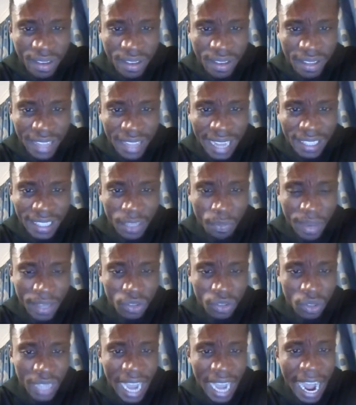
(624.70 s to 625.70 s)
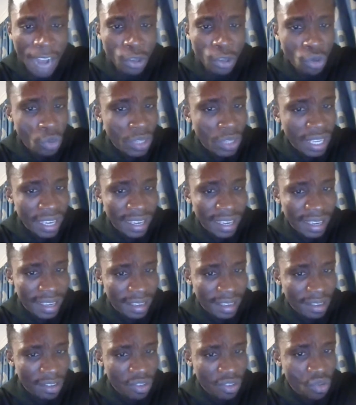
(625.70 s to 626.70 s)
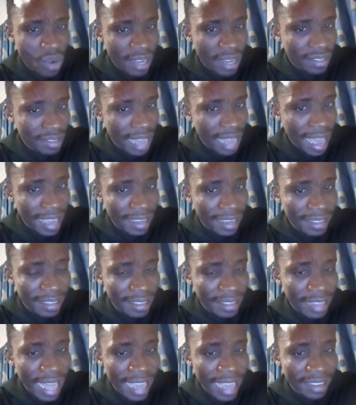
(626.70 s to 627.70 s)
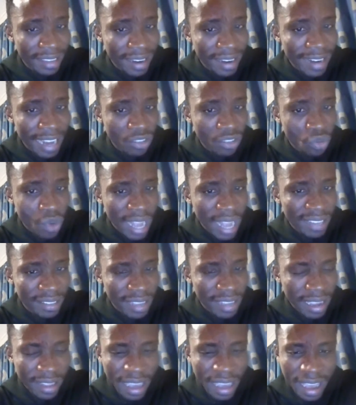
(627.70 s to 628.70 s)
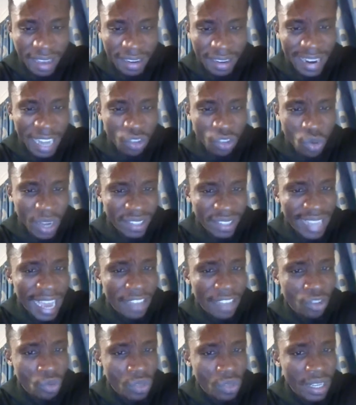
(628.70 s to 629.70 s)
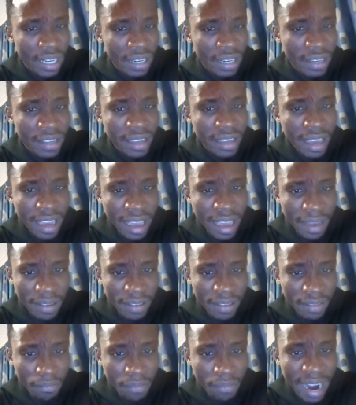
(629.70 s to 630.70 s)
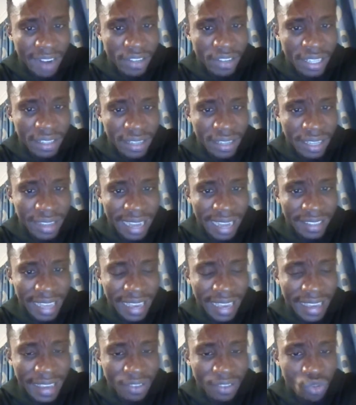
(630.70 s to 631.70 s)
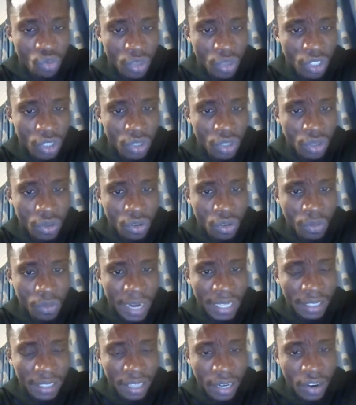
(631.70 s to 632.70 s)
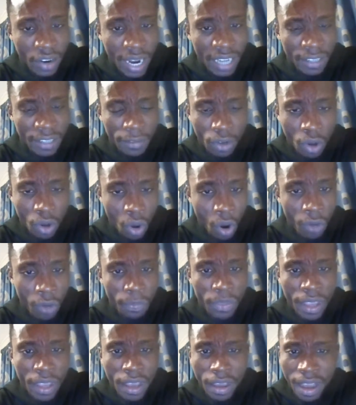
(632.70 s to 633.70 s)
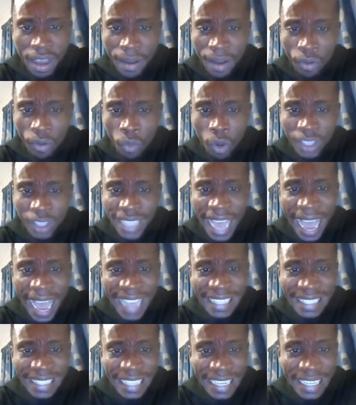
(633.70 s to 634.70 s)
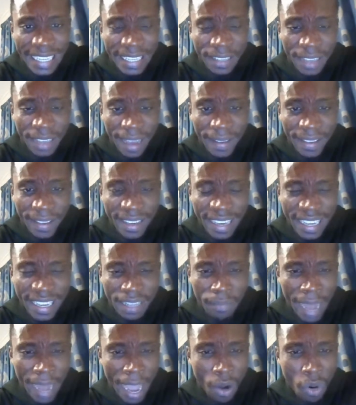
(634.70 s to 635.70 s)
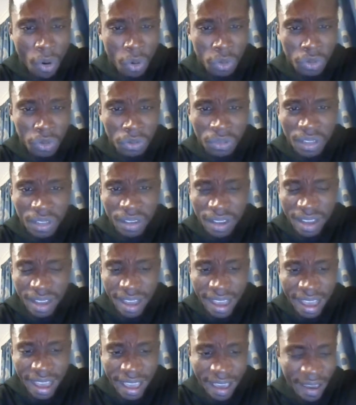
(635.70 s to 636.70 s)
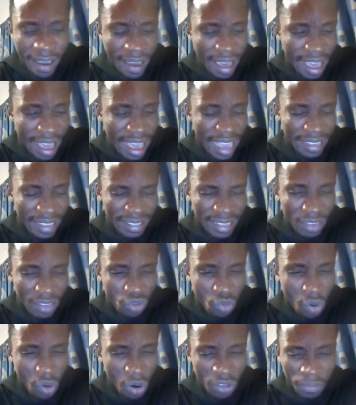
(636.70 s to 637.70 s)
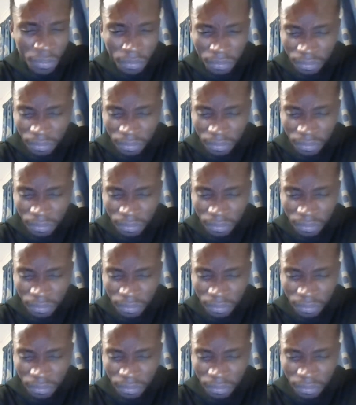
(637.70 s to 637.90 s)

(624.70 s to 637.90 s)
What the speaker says: it now depends on how unique you answer it. Like Saratu has said, Saratu answered it uniquely, marrying data science with humanitarian law. What I did in my own essays was